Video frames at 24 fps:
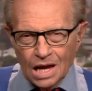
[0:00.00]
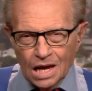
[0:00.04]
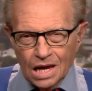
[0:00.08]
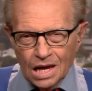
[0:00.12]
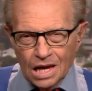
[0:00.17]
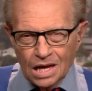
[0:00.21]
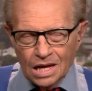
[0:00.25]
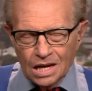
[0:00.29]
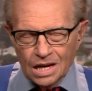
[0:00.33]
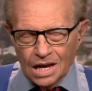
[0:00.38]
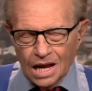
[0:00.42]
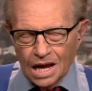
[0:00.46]

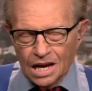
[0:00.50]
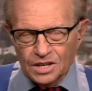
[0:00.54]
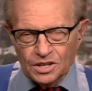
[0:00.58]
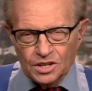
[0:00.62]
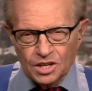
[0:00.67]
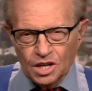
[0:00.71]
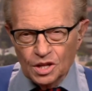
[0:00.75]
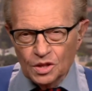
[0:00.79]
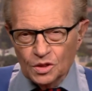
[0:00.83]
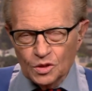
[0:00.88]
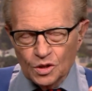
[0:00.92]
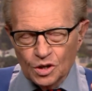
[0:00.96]
in
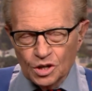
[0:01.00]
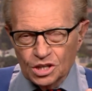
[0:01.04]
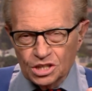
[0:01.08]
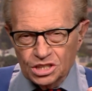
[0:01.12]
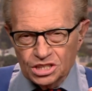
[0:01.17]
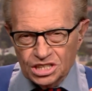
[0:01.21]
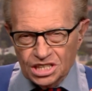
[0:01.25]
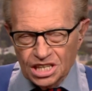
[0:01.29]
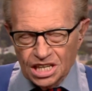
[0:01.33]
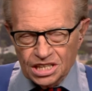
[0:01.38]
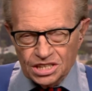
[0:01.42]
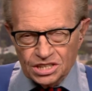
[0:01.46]

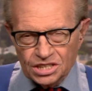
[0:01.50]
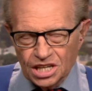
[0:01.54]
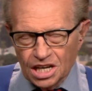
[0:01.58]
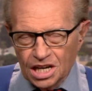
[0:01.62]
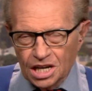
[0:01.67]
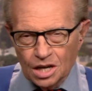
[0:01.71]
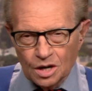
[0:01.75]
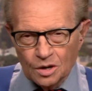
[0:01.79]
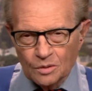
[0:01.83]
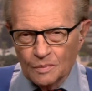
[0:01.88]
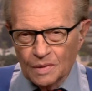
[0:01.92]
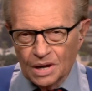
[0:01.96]
1936,
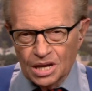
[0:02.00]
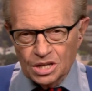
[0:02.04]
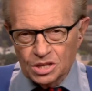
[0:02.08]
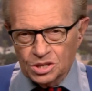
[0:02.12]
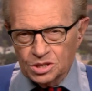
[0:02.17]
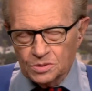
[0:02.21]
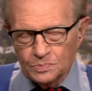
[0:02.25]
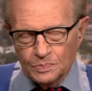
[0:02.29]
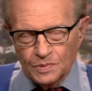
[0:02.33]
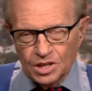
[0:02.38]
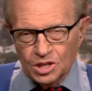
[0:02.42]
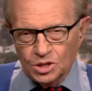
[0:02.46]
Hitler made a
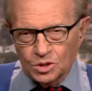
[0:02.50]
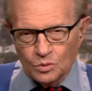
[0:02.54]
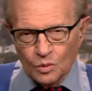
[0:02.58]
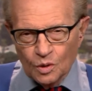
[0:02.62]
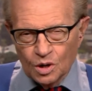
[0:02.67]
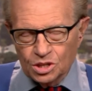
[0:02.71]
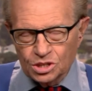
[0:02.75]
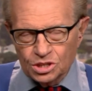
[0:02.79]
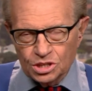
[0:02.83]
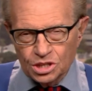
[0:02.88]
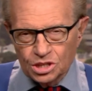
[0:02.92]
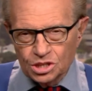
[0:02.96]
speech
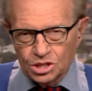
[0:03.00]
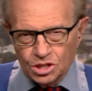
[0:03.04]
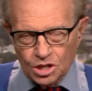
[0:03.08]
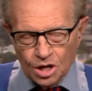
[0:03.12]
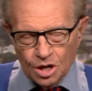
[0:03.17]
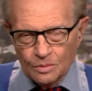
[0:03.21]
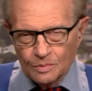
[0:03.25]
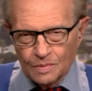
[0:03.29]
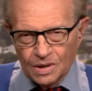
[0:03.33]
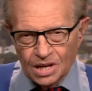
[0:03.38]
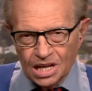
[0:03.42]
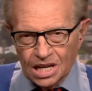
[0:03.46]
once in
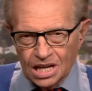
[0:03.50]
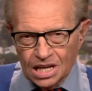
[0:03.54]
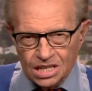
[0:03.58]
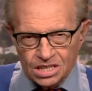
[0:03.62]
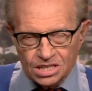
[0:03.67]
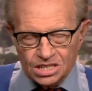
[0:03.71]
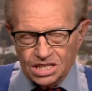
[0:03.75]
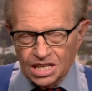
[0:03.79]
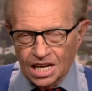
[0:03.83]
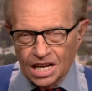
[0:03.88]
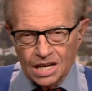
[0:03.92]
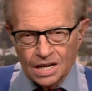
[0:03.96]
Germany and
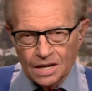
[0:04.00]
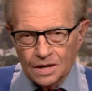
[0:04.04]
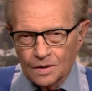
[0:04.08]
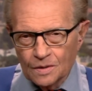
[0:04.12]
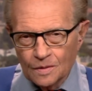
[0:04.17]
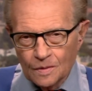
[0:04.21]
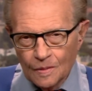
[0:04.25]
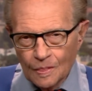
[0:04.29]
said,